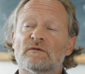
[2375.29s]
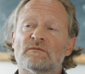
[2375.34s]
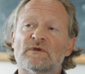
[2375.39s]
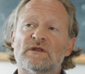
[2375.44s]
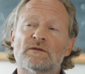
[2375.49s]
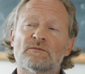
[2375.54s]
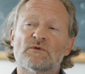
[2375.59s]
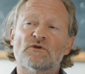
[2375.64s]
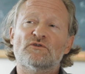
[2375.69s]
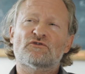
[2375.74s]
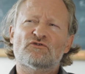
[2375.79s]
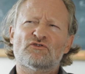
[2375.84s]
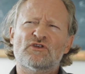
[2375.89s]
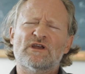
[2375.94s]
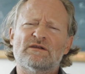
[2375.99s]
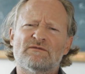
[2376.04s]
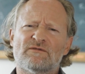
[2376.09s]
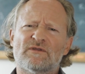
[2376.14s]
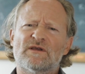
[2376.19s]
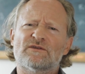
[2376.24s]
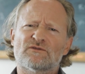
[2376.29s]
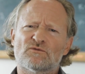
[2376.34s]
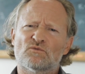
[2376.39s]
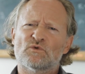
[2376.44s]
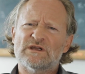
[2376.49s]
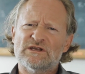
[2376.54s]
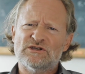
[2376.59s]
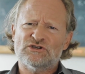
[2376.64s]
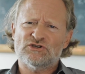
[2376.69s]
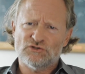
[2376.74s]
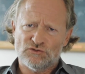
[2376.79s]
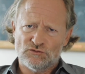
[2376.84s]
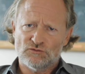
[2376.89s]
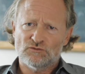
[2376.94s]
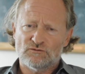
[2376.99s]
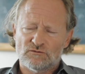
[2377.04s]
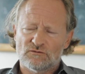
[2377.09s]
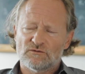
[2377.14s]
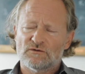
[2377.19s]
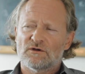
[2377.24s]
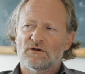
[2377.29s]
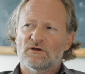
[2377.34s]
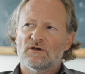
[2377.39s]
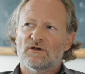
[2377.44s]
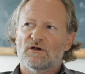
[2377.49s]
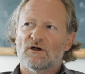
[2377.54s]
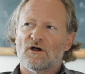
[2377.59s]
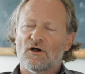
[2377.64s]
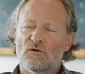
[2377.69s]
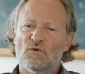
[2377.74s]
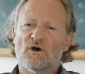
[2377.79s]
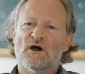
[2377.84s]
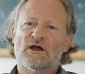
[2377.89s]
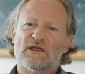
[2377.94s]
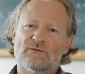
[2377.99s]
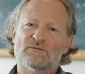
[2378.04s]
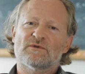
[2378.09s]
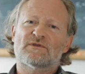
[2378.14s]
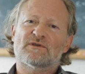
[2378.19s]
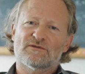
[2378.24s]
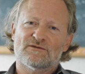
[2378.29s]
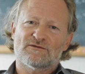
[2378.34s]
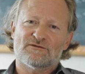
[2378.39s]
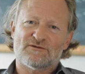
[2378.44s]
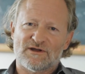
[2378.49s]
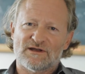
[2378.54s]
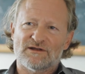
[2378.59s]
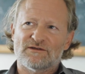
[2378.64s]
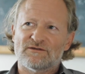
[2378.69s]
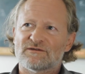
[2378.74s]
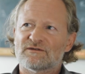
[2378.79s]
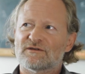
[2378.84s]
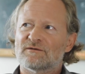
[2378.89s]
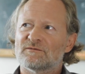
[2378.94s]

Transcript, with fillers: I mean, the most creative things we do are working with constraints.